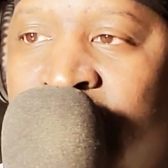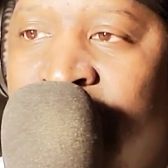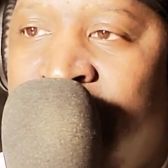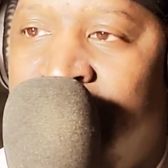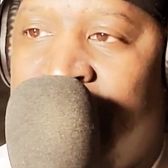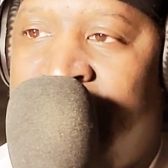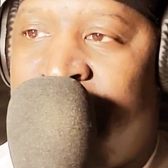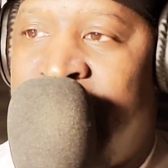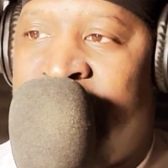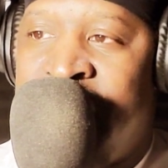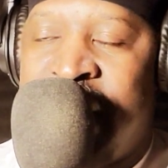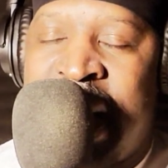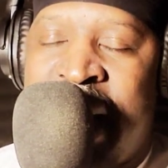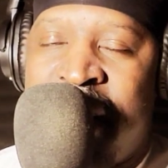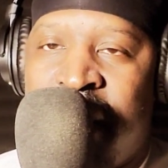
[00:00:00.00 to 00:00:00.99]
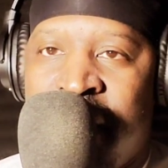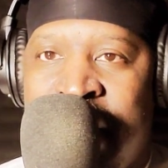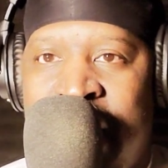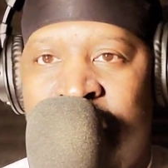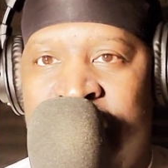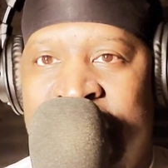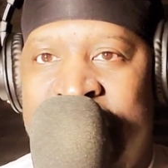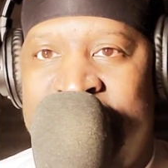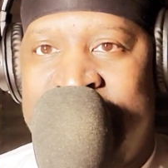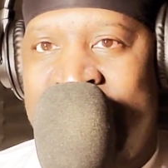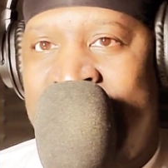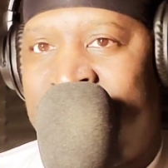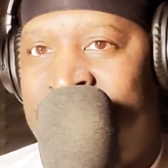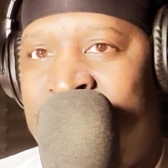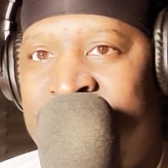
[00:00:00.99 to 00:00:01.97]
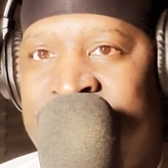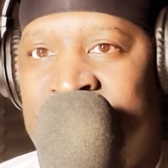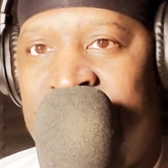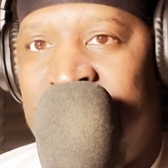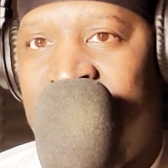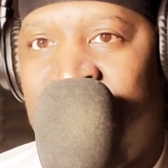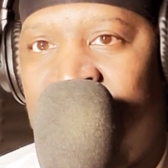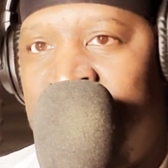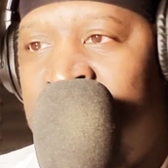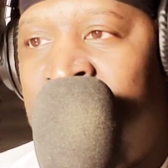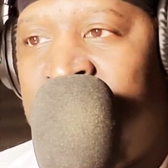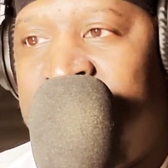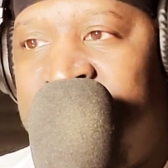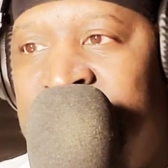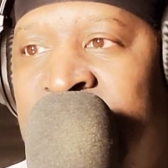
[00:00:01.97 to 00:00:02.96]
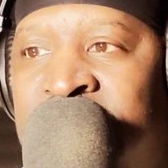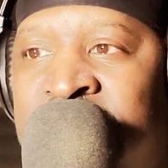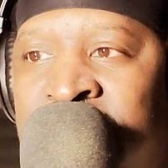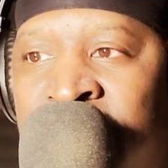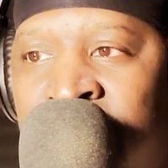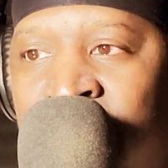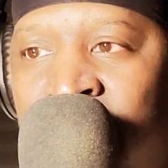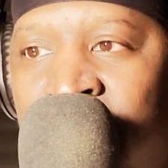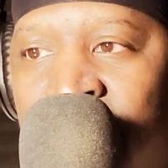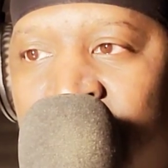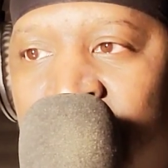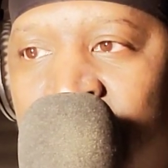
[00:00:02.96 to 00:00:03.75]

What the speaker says: and that's how they got this in here, literally telling you,